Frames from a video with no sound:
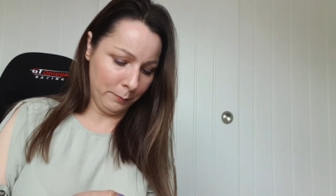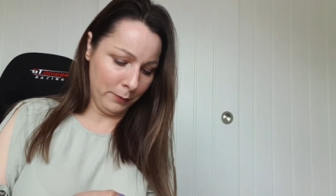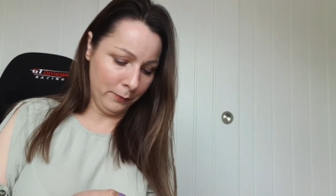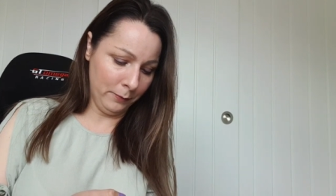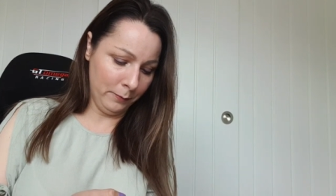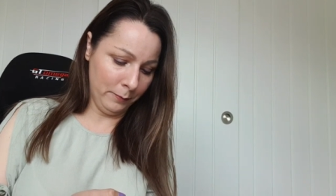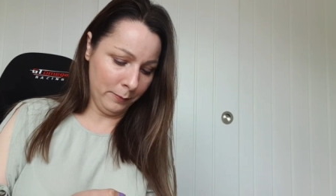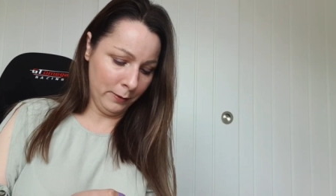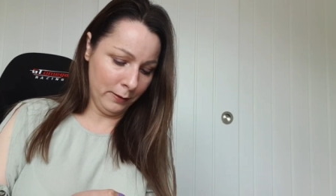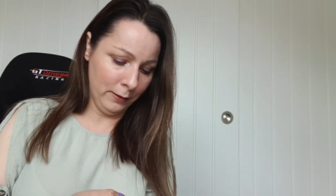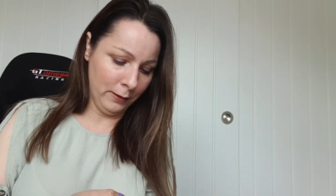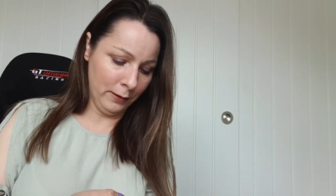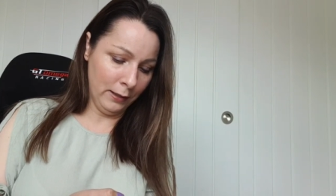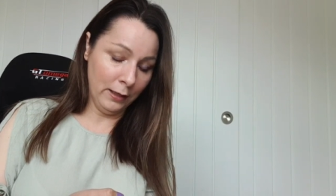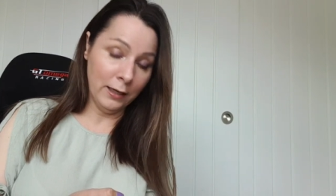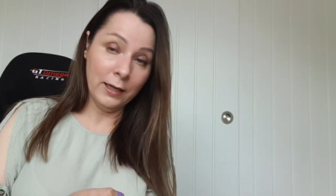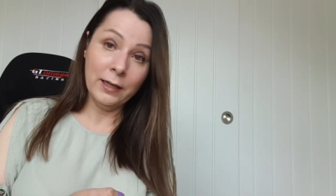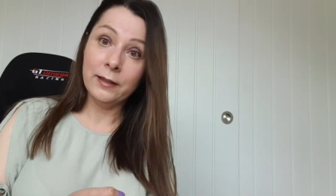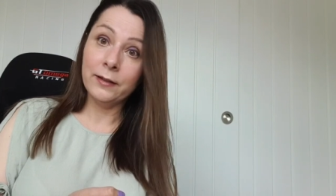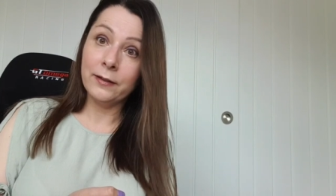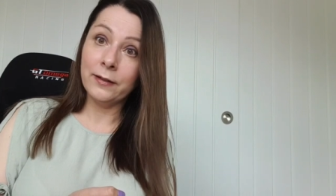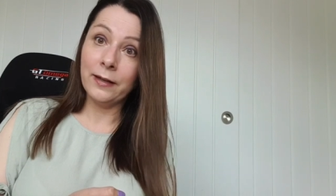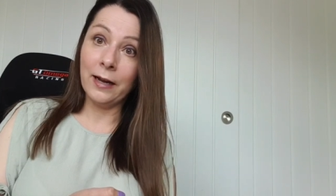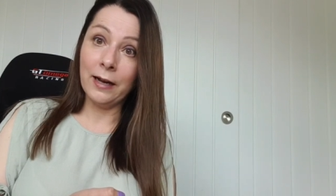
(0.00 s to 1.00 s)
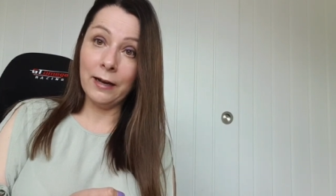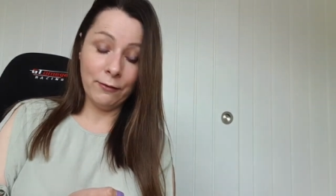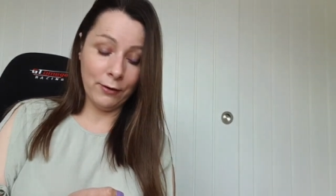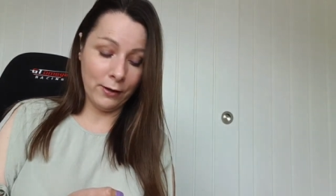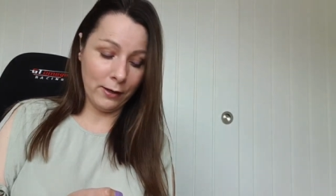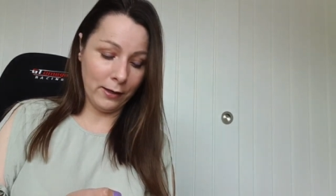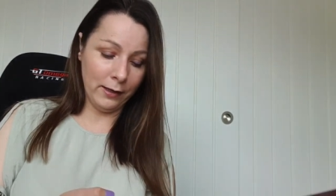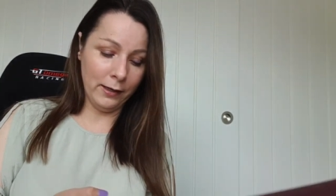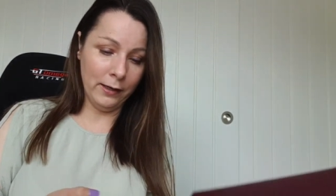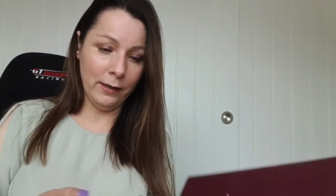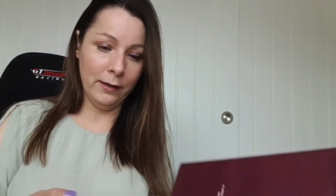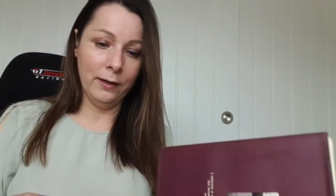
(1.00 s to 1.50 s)
Boom. It's
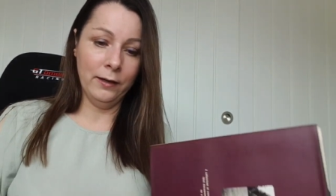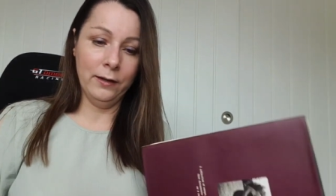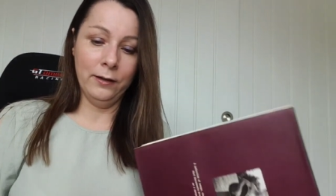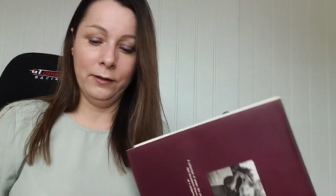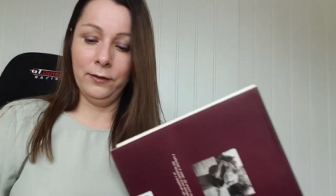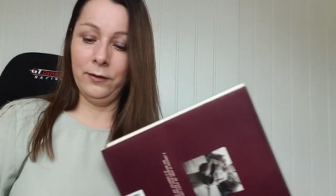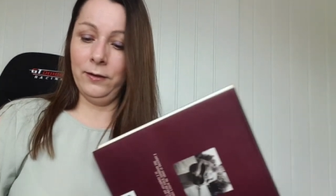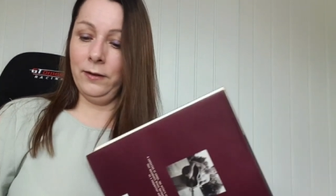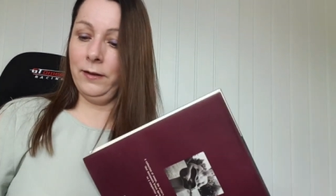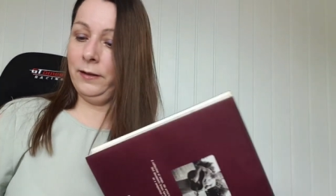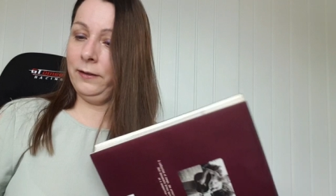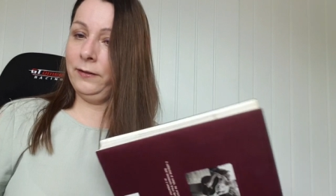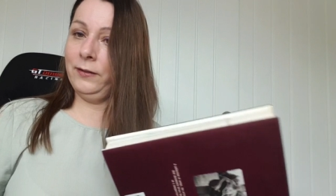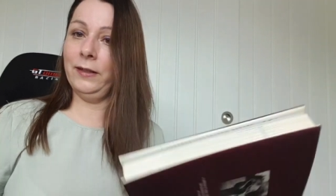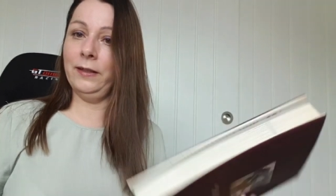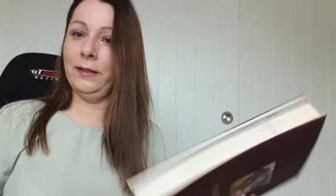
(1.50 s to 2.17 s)
heavy. So this